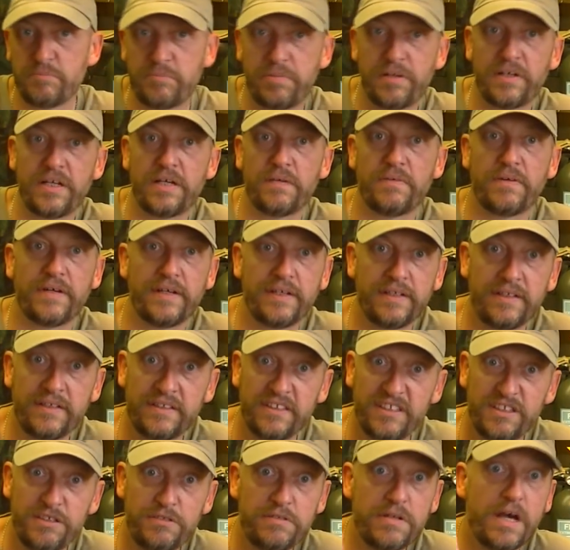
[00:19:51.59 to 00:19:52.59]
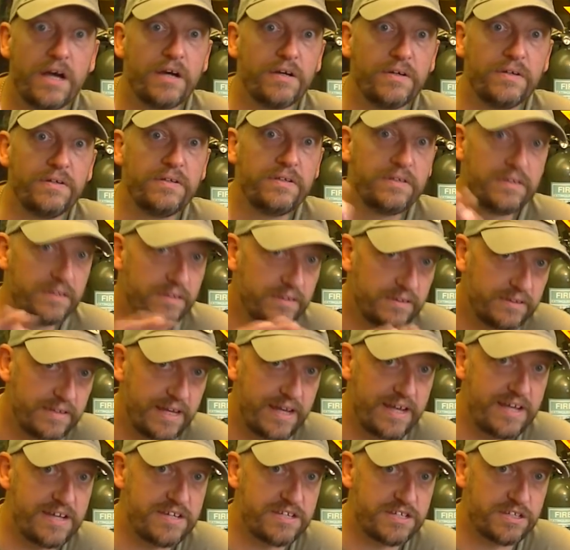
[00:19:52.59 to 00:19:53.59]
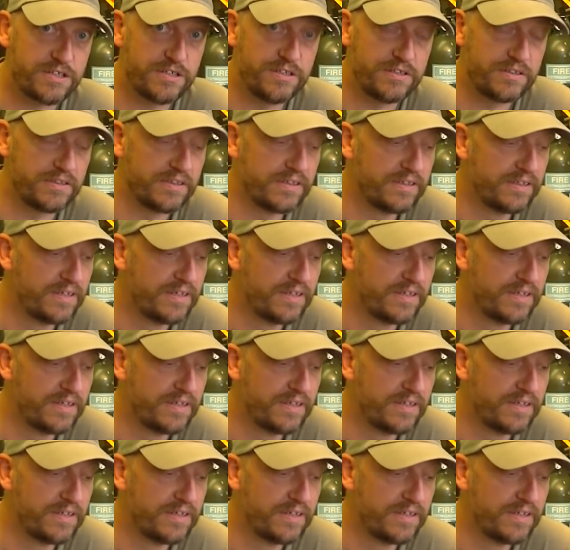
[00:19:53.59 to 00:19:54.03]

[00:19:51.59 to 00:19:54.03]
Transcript: put it away, you know that it's good.